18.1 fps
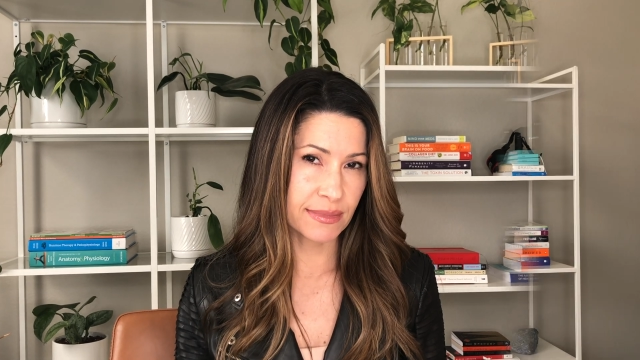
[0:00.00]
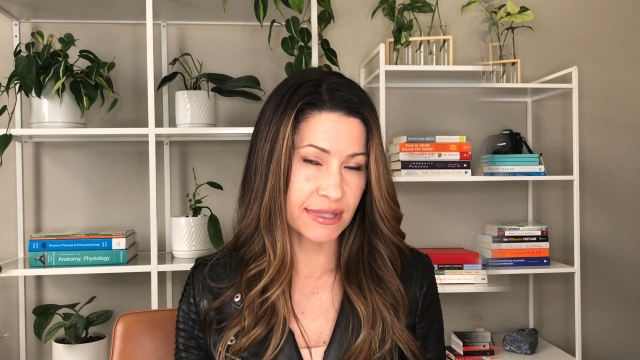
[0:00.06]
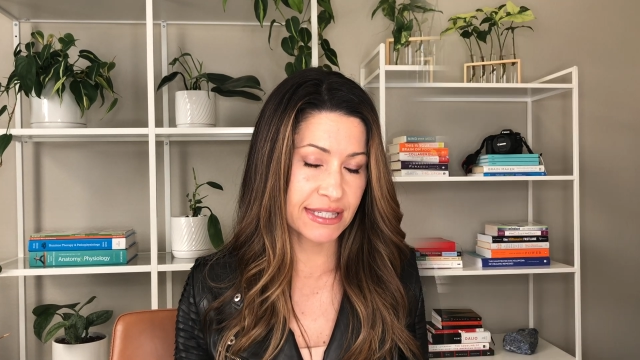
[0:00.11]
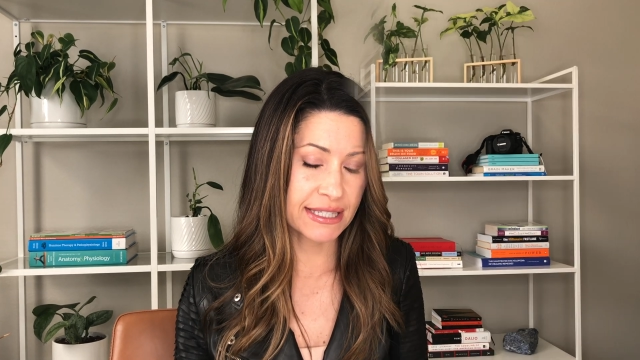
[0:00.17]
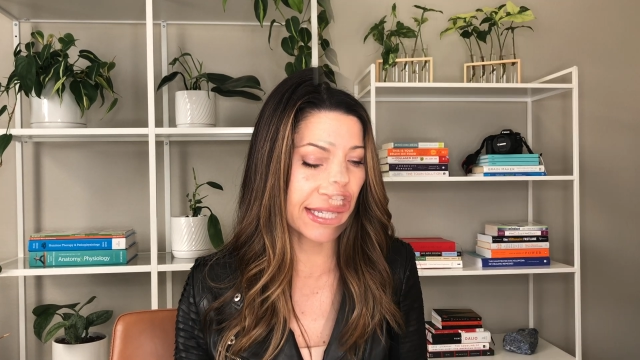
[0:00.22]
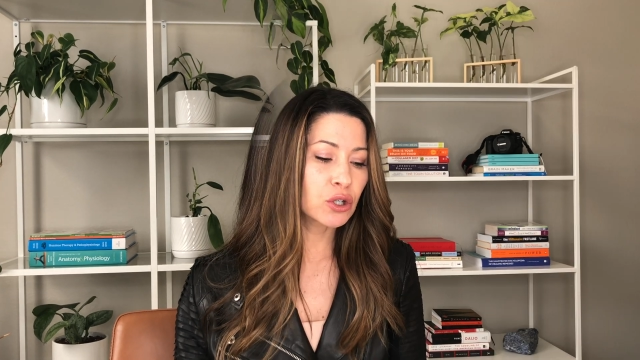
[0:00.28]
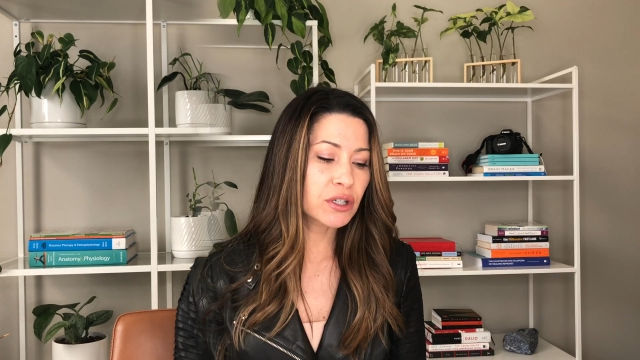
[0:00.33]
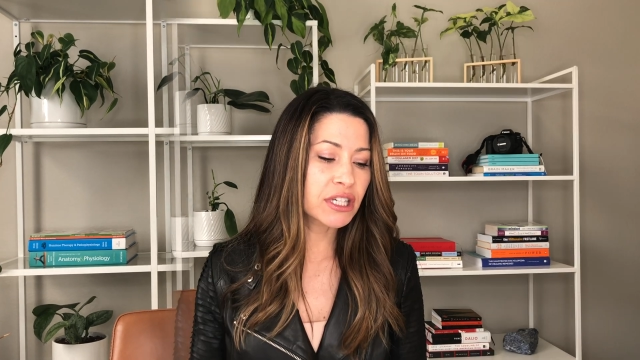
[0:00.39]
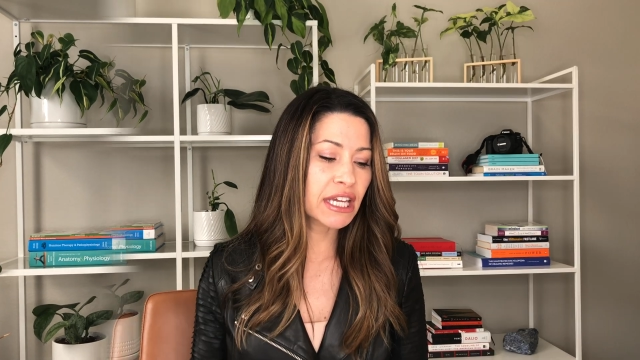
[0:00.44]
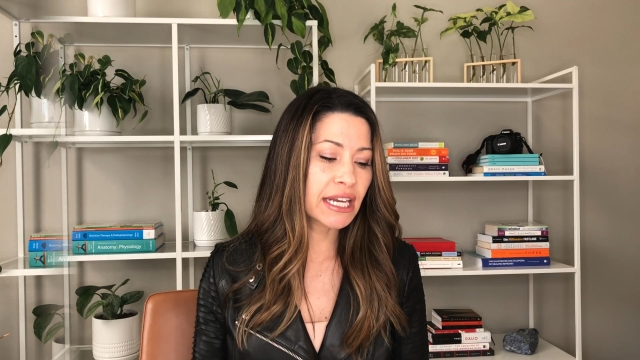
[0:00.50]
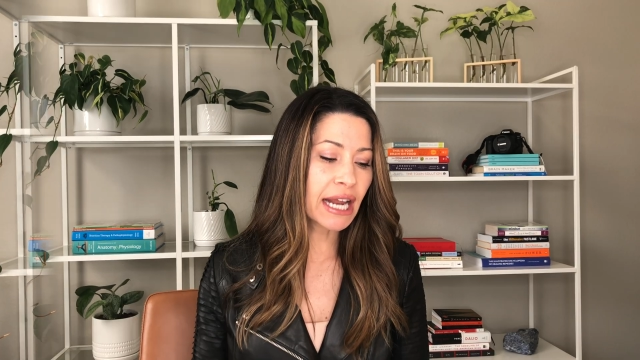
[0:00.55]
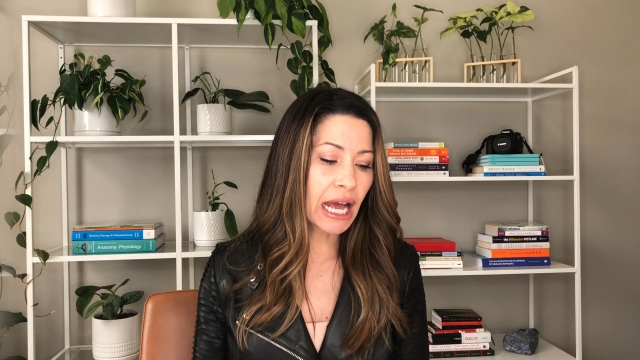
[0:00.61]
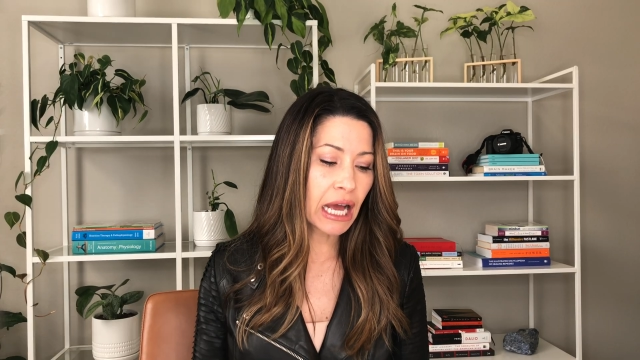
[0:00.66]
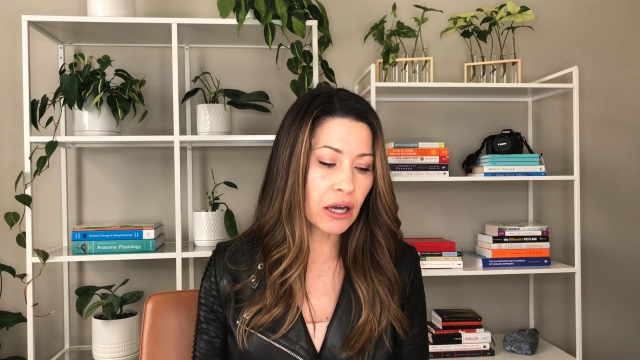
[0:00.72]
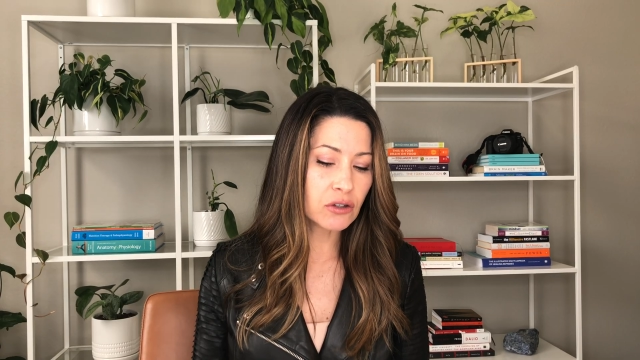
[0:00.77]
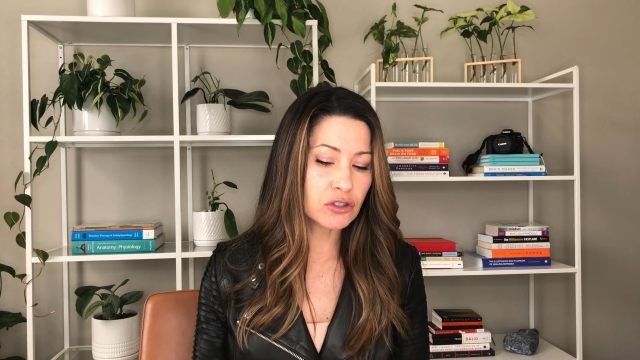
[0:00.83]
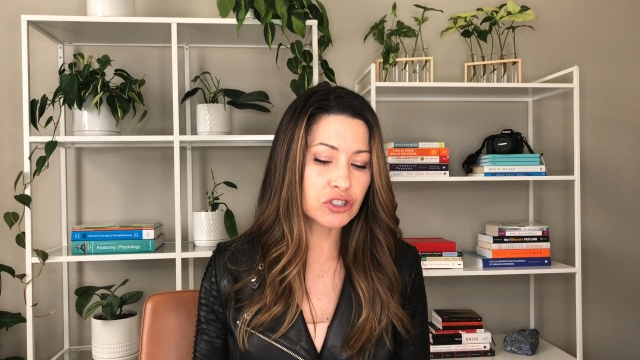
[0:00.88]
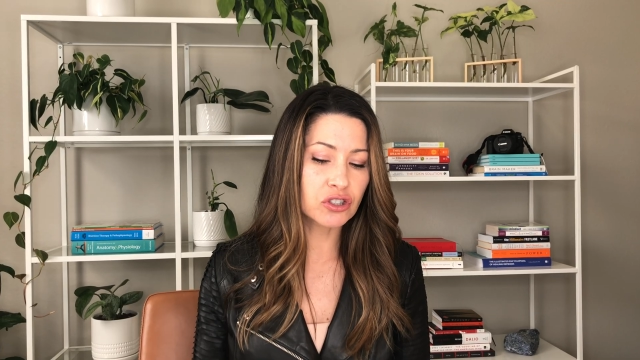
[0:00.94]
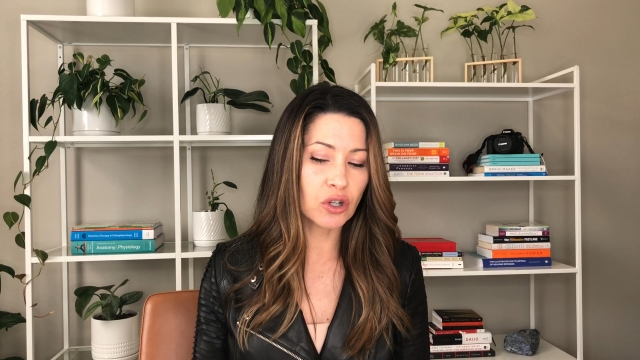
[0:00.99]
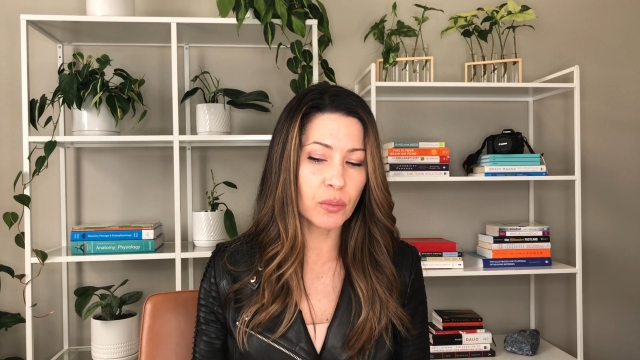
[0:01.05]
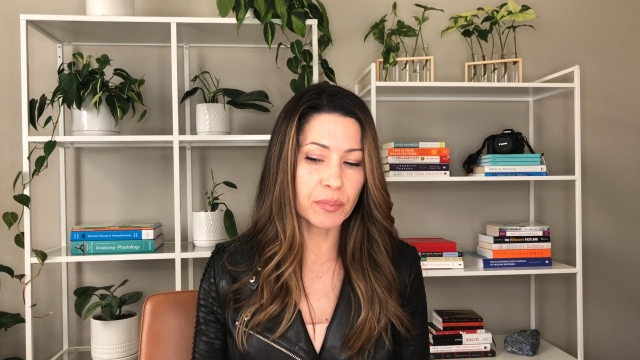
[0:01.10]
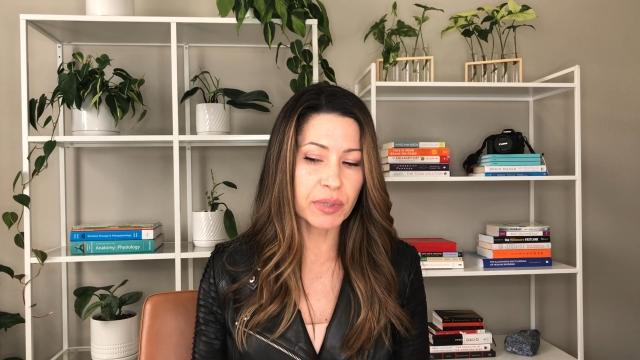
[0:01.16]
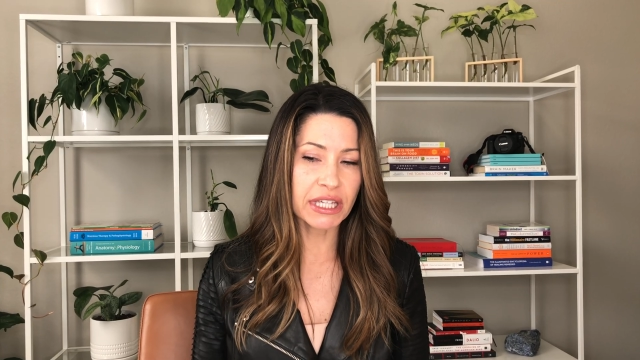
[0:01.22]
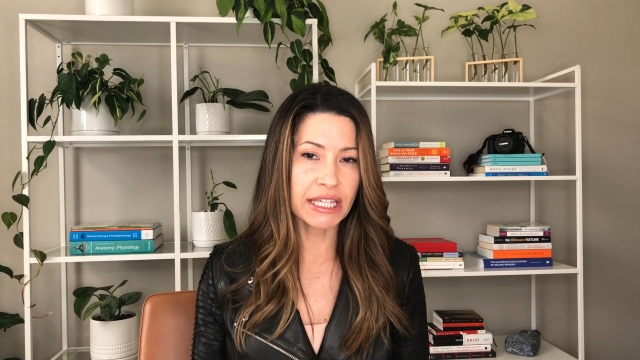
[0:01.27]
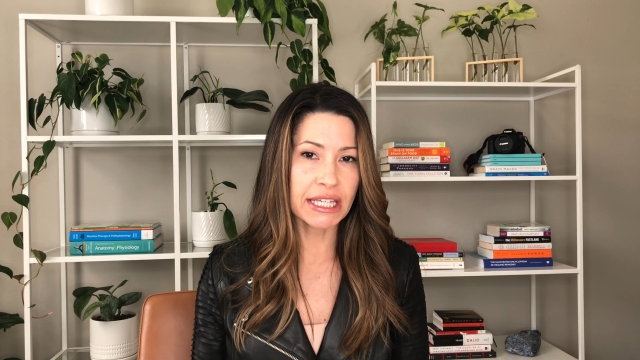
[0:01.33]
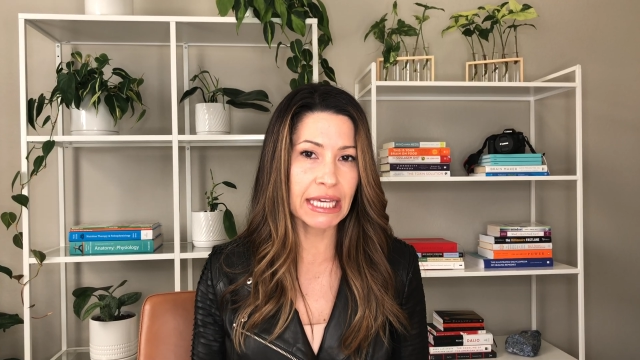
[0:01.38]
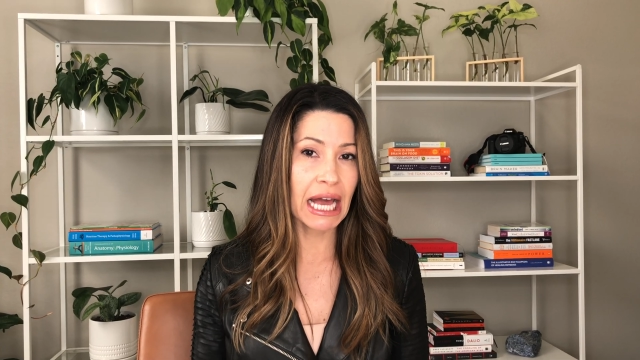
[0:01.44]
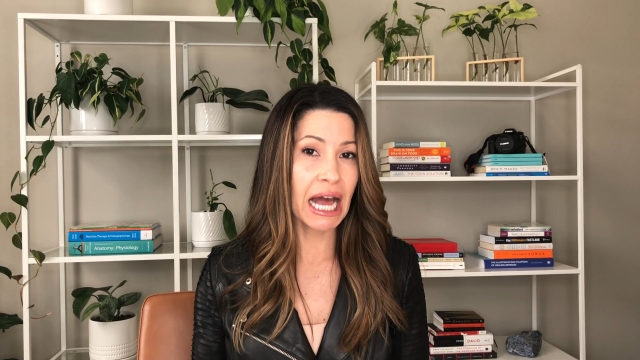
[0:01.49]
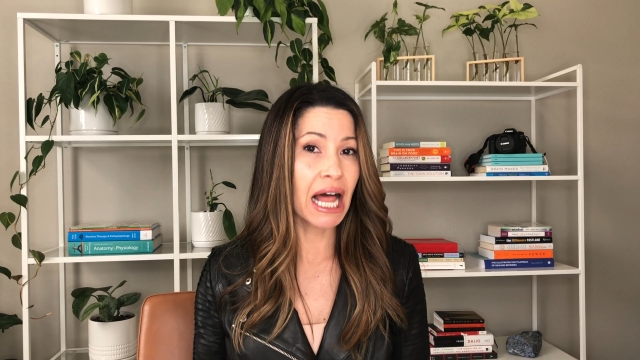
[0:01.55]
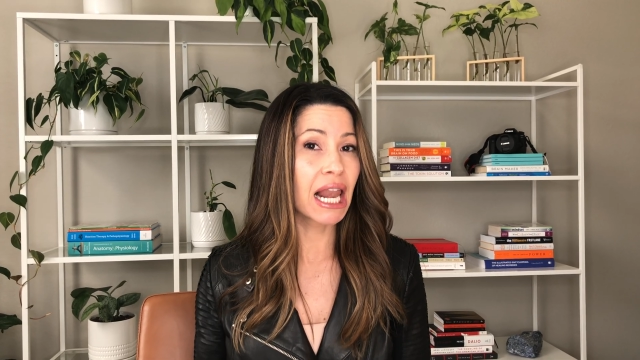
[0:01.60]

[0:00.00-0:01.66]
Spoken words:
Menu can also be